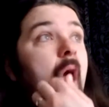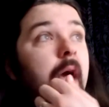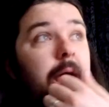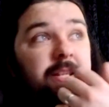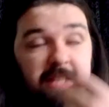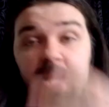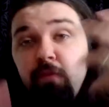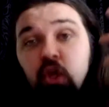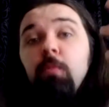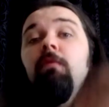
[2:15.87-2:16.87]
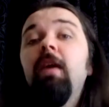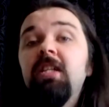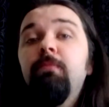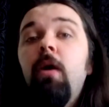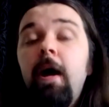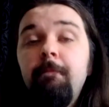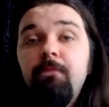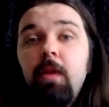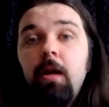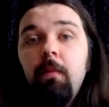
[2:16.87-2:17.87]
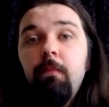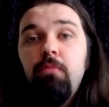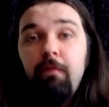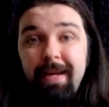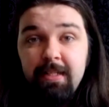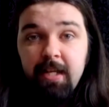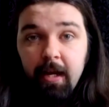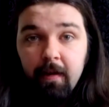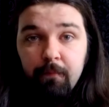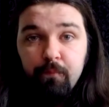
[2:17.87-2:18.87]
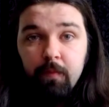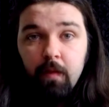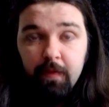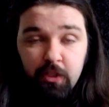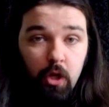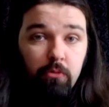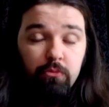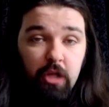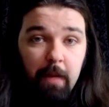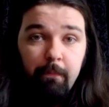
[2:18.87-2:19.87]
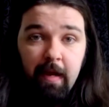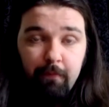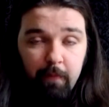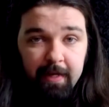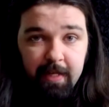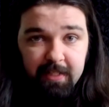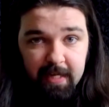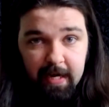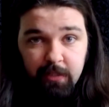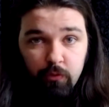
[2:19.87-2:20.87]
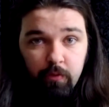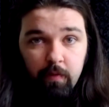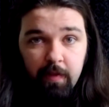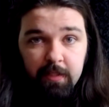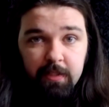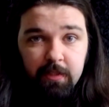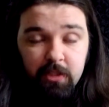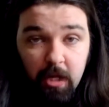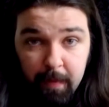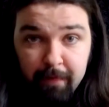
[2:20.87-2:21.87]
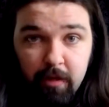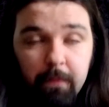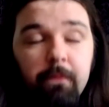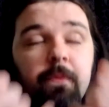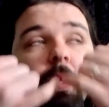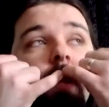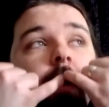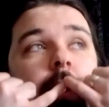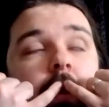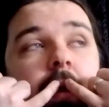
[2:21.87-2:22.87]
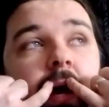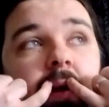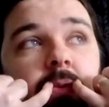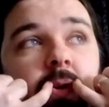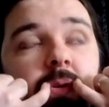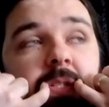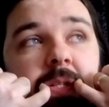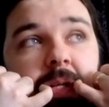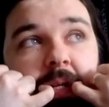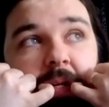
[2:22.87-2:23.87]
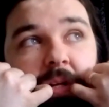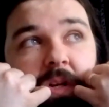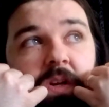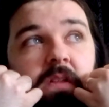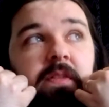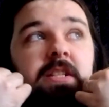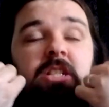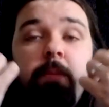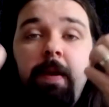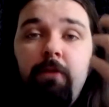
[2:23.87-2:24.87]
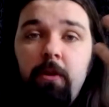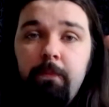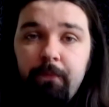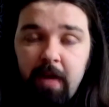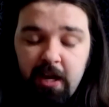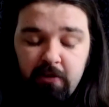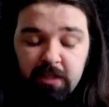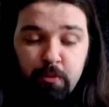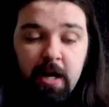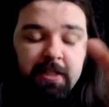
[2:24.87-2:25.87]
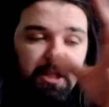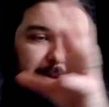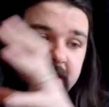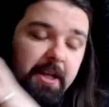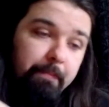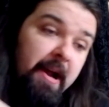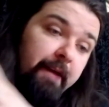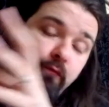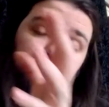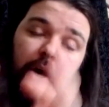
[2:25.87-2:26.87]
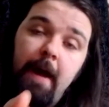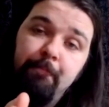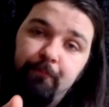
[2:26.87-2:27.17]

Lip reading: save the human race by preventing this lone Cyberman from getting his hands on this Cyberium. And of course, this Cyberium, it transpires, has been sent back through time